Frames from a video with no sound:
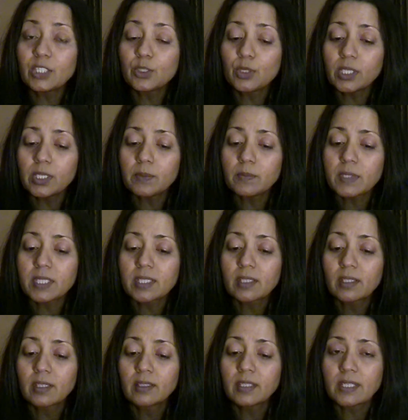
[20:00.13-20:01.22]
dreams,"
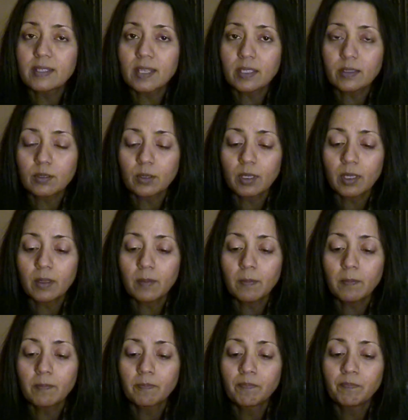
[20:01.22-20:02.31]
they said to him,
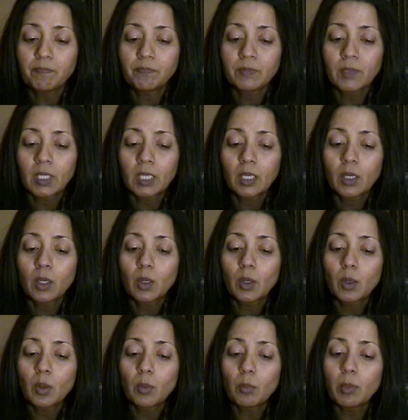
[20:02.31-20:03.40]

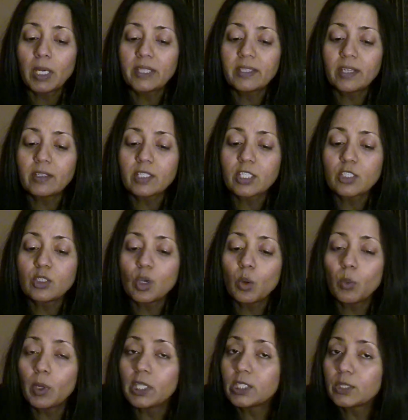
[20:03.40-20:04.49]
"but there is no
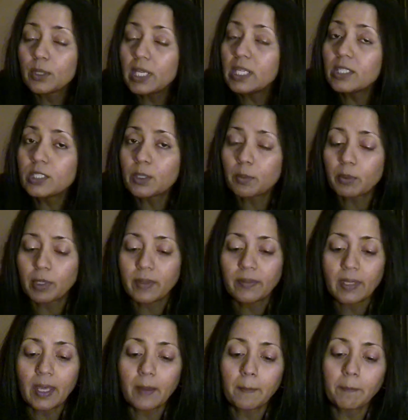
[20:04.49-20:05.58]
one to interpret
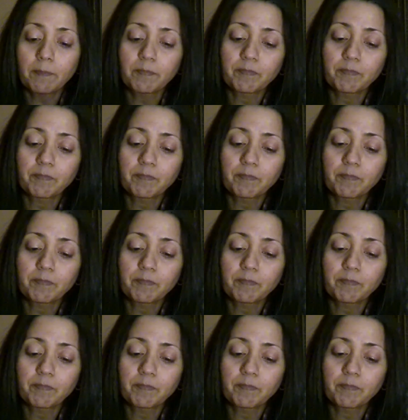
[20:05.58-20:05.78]
them."